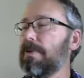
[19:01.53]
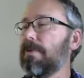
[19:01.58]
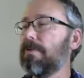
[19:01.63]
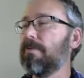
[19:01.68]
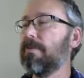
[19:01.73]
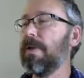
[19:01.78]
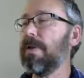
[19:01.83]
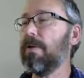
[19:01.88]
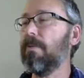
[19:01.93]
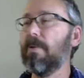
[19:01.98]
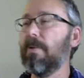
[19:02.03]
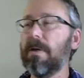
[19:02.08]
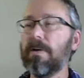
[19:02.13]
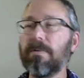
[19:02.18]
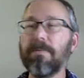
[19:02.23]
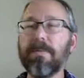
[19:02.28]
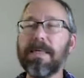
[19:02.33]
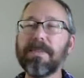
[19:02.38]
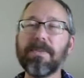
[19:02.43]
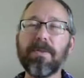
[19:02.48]
3? Well,
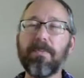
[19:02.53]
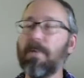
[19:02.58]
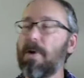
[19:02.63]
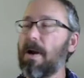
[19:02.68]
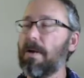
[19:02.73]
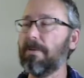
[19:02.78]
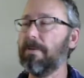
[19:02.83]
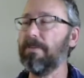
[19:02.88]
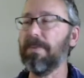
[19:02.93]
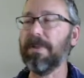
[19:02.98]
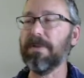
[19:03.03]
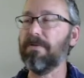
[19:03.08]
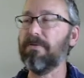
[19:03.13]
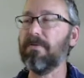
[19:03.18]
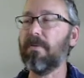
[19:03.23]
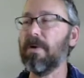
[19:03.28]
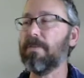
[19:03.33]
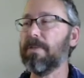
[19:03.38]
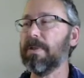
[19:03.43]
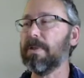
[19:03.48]
that's a problem in the
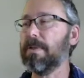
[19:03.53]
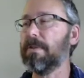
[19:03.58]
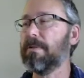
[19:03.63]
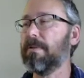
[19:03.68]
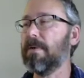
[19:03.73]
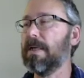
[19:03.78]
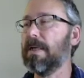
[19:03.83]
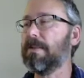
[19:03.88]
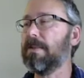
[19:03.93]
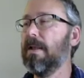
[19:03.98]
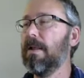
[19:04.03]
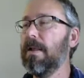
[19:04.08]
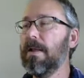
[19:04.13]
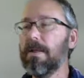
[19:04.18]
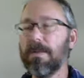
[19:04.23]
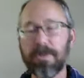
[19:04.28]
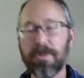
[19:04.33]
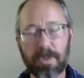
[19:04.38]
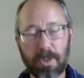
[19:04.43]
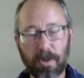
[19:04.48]
formula, right?
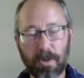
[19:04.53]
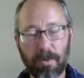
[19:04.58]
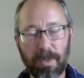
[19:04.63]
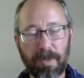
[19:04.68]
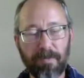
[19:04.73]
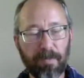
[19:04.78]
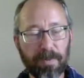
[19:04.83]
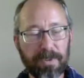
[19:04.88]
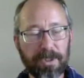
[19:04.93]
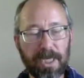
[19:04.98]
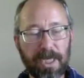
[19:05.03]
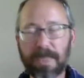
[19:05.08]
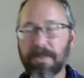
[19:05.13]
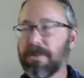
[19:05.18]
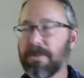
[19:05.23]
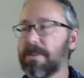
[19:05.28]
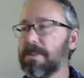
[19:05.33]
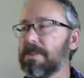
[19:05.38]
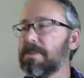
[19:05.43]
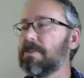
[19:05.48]
So if we
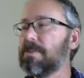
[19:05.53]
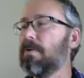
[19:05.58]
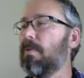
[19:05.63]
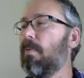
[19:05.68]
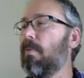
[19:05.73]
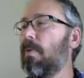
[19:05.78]
change this to